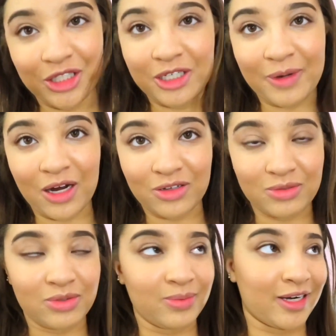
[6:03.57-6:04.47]
I also
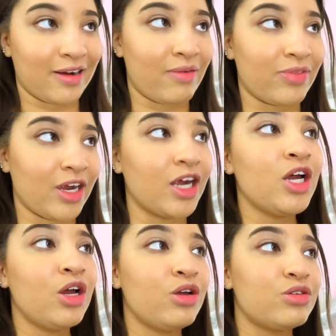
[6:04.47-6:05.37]
was working out there.
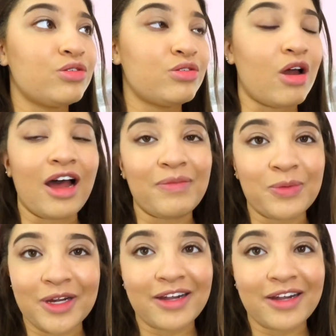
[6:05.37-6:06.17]
So I've been working out